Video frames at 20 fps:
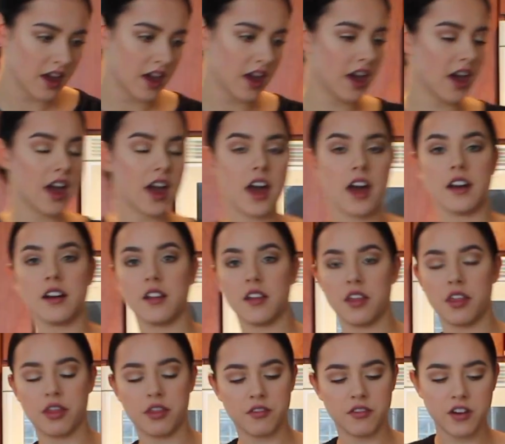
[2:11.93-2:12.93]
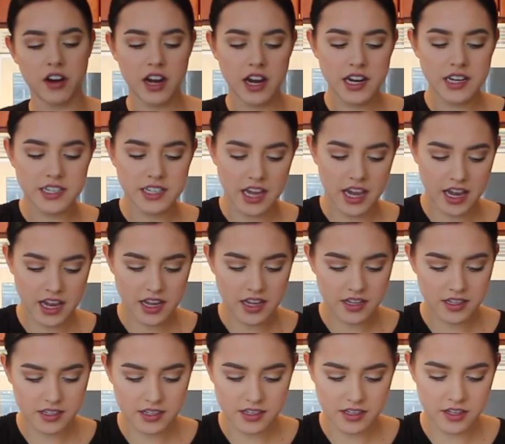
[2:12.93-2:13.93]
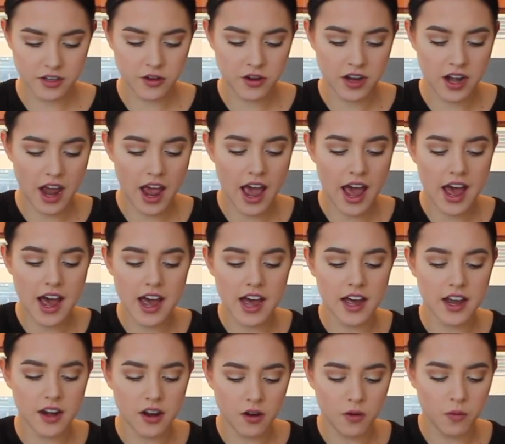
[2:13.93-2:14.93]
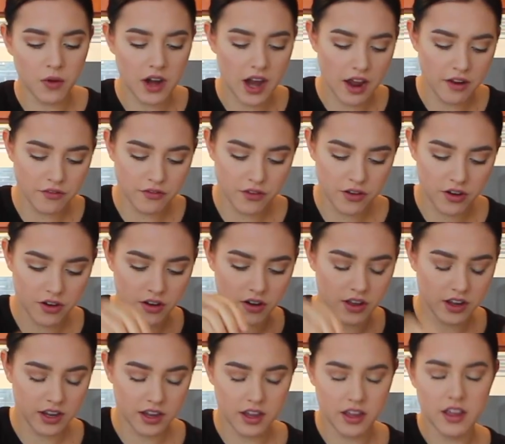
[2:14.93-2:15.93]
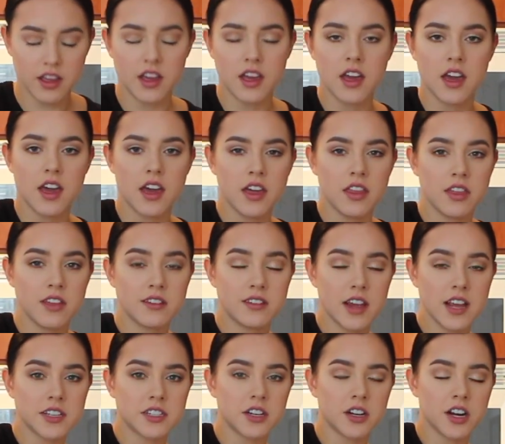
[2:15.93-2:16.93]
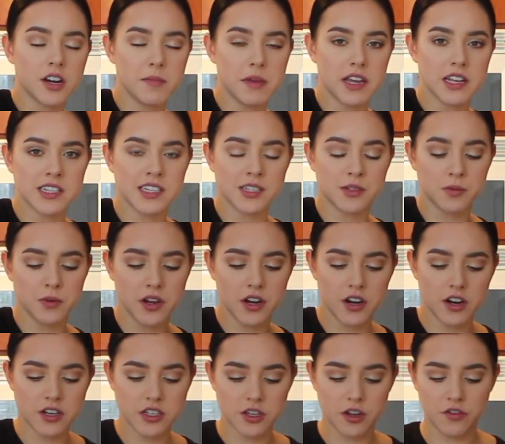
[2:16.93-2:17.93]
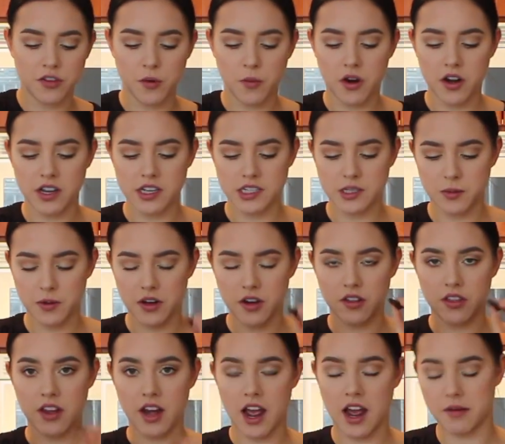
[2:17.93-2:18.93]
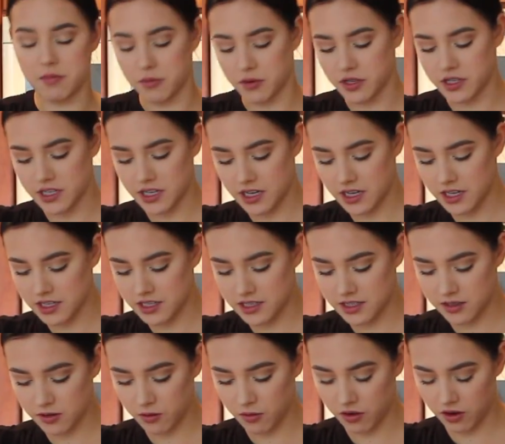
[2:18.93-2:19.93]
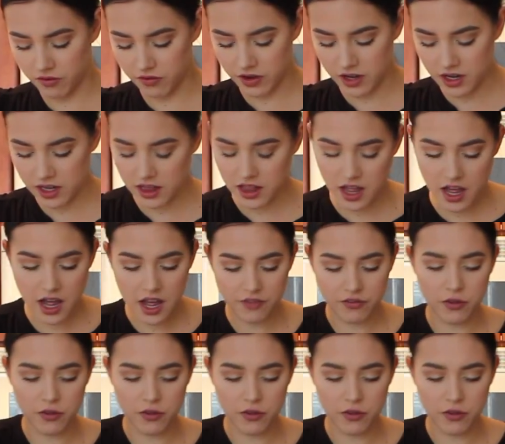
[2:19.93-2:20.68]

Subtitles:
And 3 dates. You can add whatever, like the dates are gonna make it sweeter, so if you want it sweeter then add more dates, or vanilla.